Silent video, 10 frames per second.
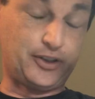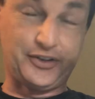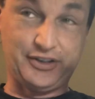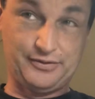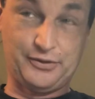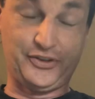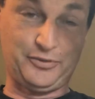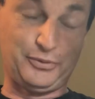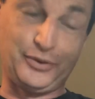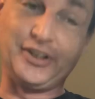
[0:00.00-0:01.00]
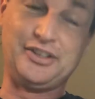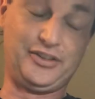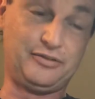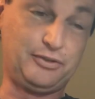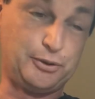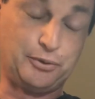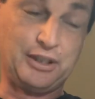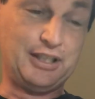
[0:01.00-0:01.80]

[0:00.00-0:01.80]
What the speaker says: on the differences between this and the flu.